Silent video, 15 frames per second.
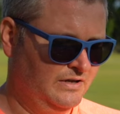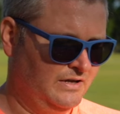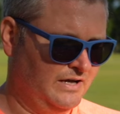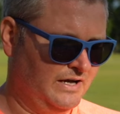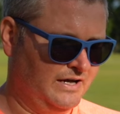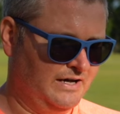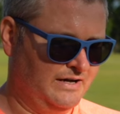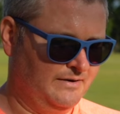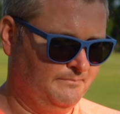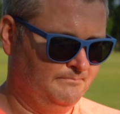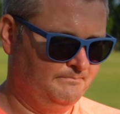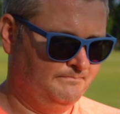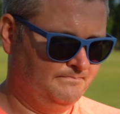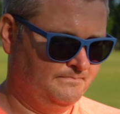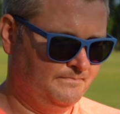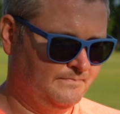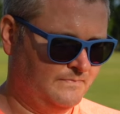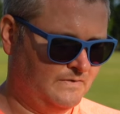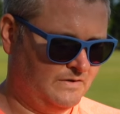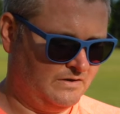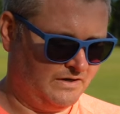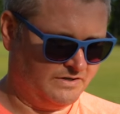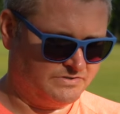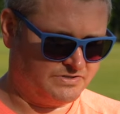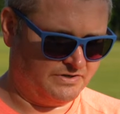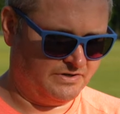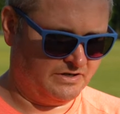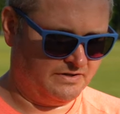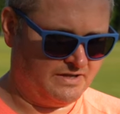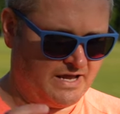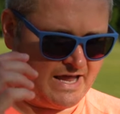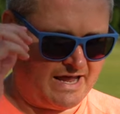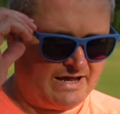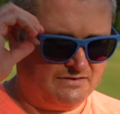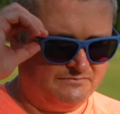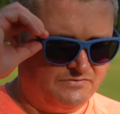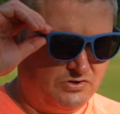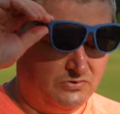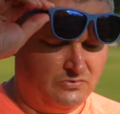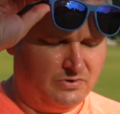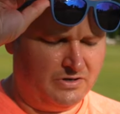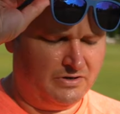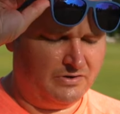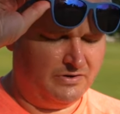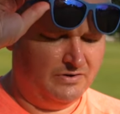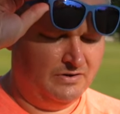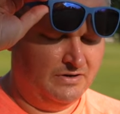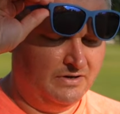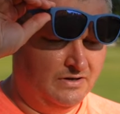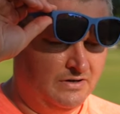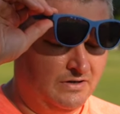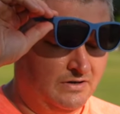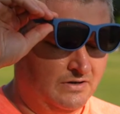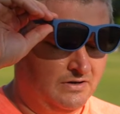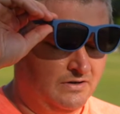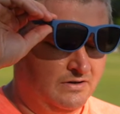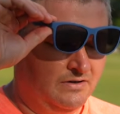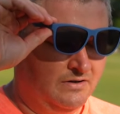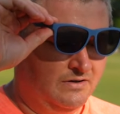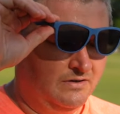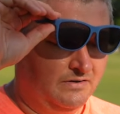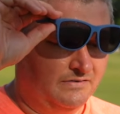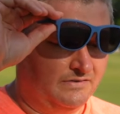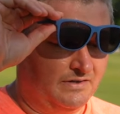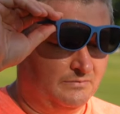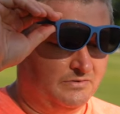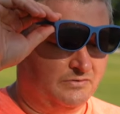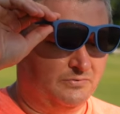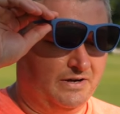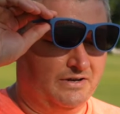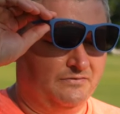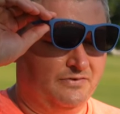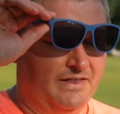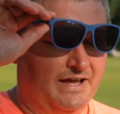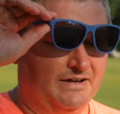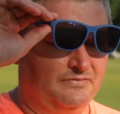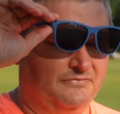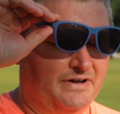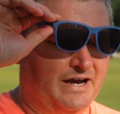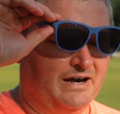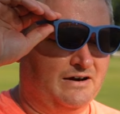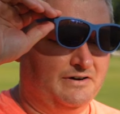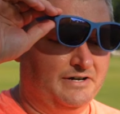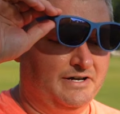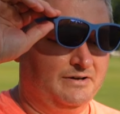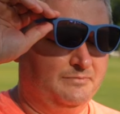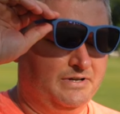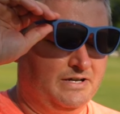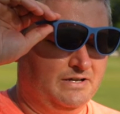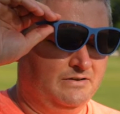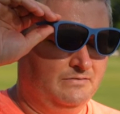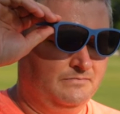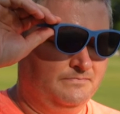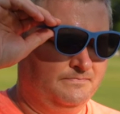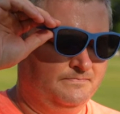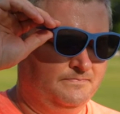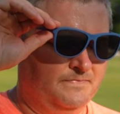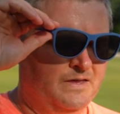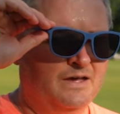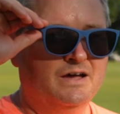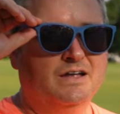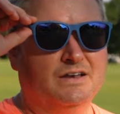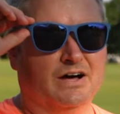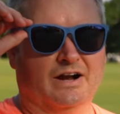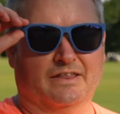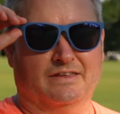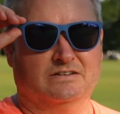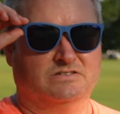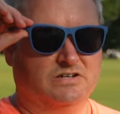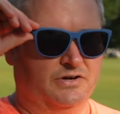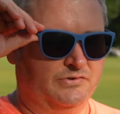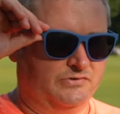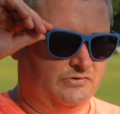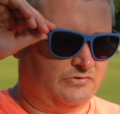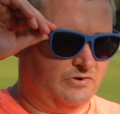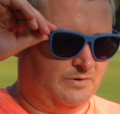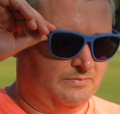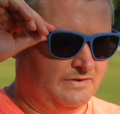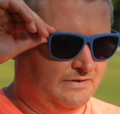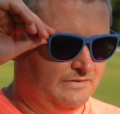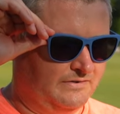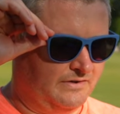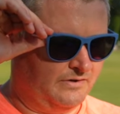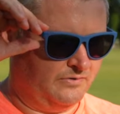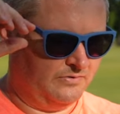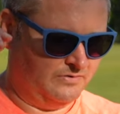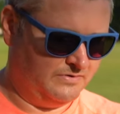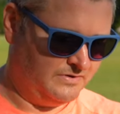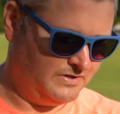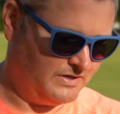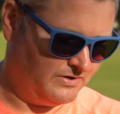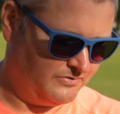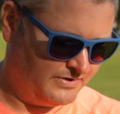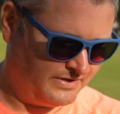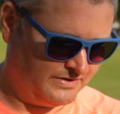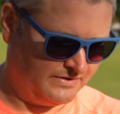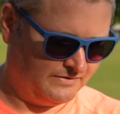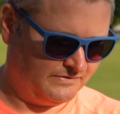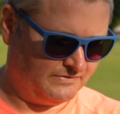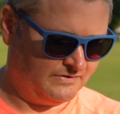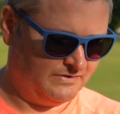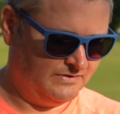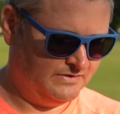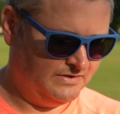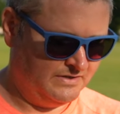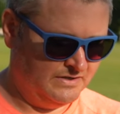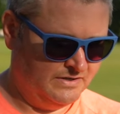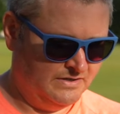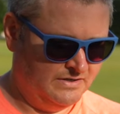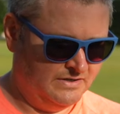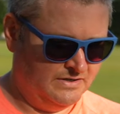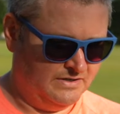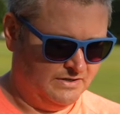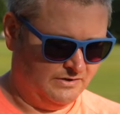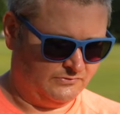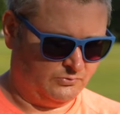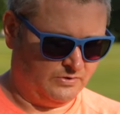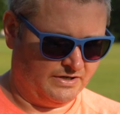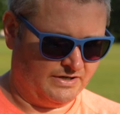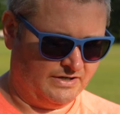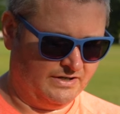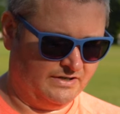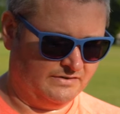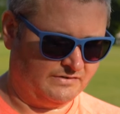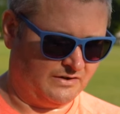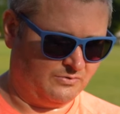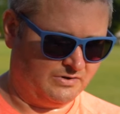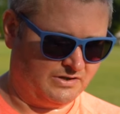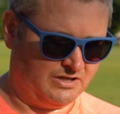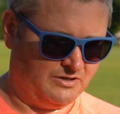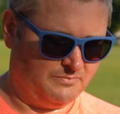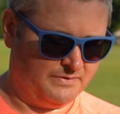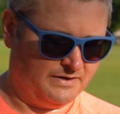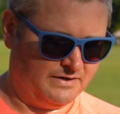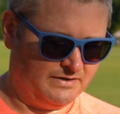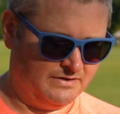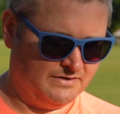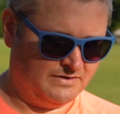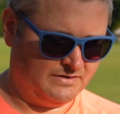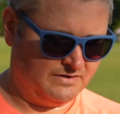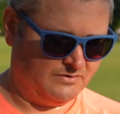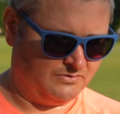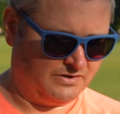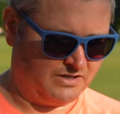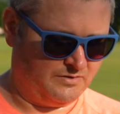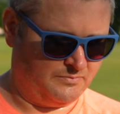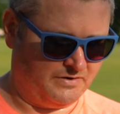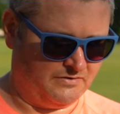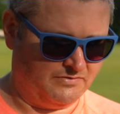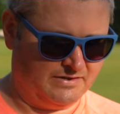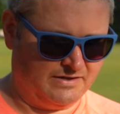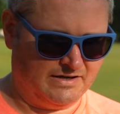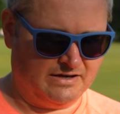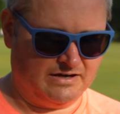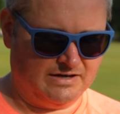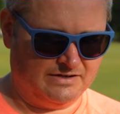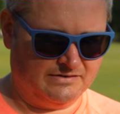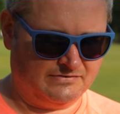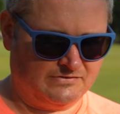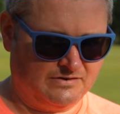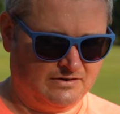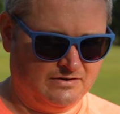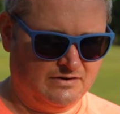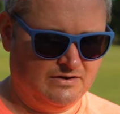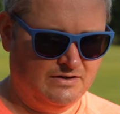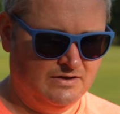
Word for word: the app view here. See, I'm just waiting for that to fire up, man. None of these shows are scripted, so it is what it is. I want to keep everything honest and